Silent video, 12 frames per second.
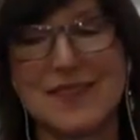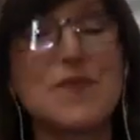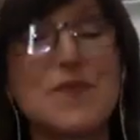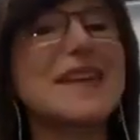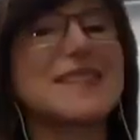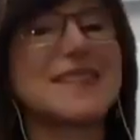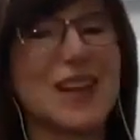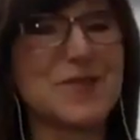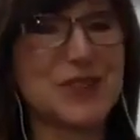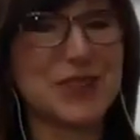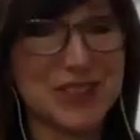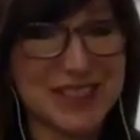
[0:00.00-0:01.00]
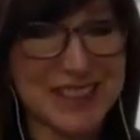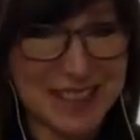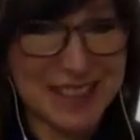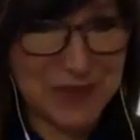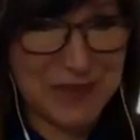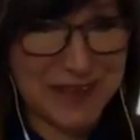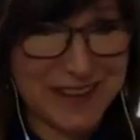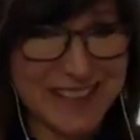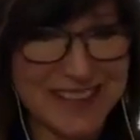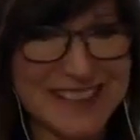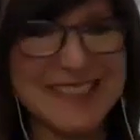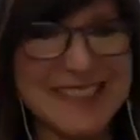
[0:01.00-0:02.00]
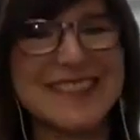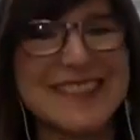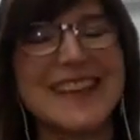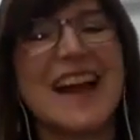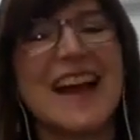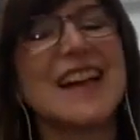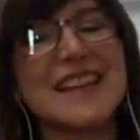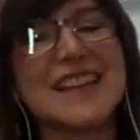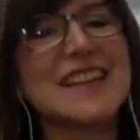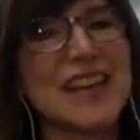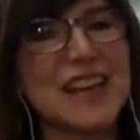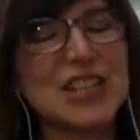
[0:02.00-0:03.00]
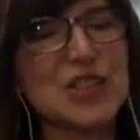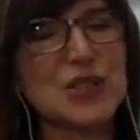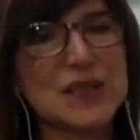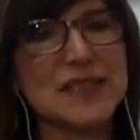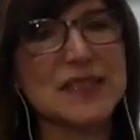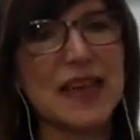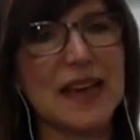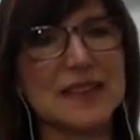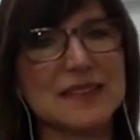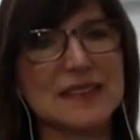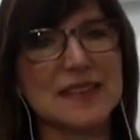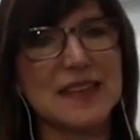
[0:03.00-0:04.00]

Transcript: Based on personal experience, I think the answer is yes.